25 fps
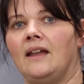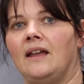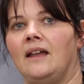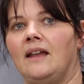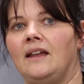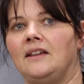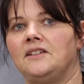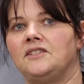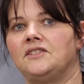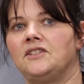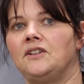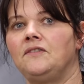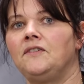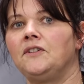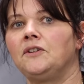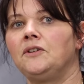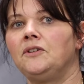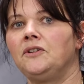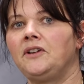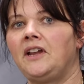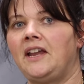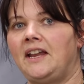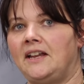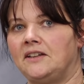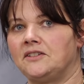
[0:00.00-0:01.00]
A
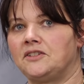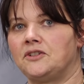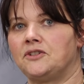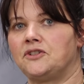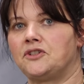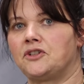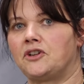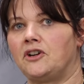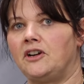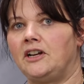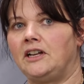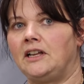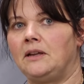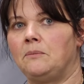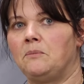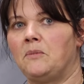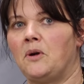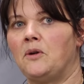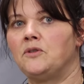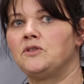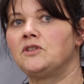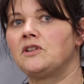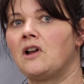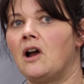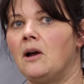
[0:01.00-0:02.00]
cervical cancer screening,
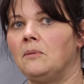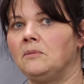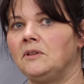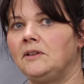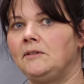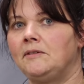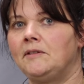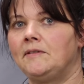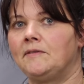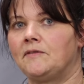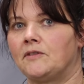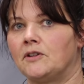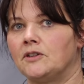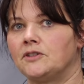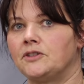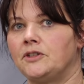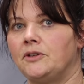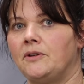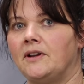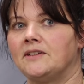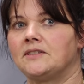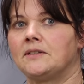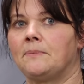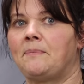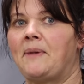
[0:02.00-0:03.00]
most commonly referred
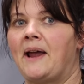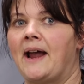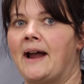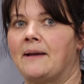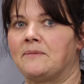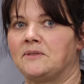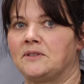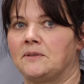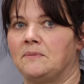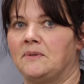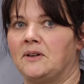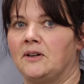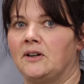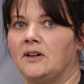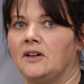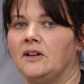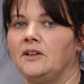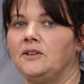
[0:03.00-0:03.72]
to as a pap smear,